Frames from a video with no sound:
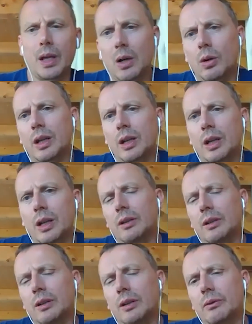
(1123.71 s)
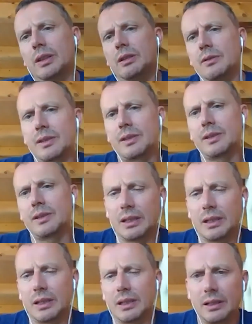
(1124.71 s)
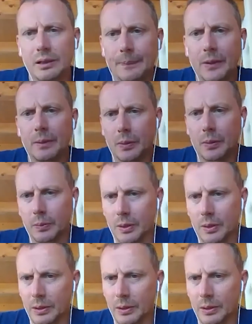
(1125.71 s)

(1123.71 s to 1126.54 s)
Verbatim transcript: use data in appropriate way?